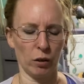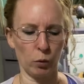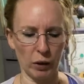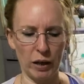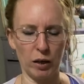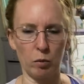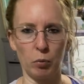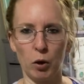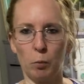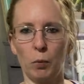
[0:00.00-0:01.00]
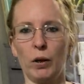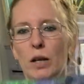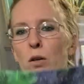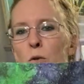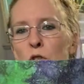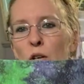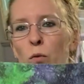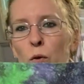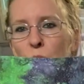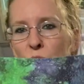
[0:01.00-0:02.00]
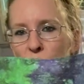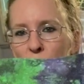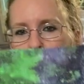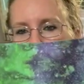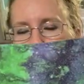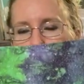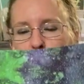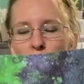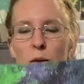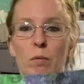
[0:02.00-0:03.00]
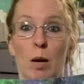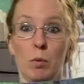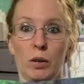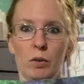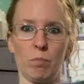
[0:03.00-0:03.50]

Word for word: green and purple and I knew several designers like fabric